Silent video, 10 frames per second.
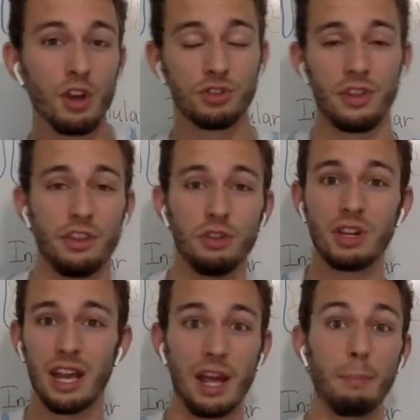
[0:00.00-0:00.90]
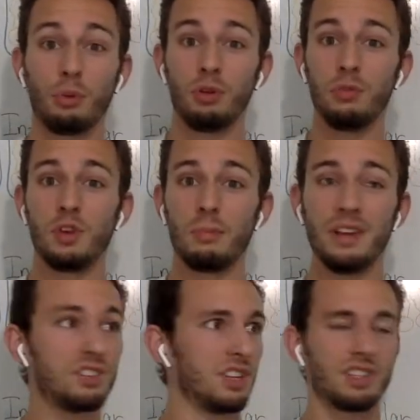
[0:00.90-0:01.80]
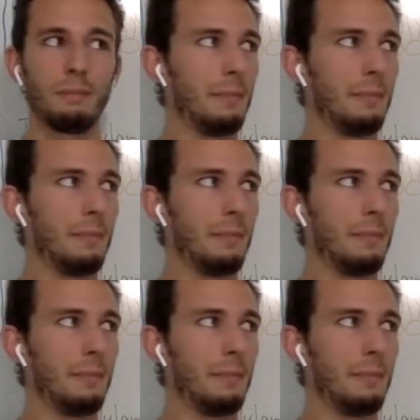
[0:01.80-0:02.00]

so that you can improve your business.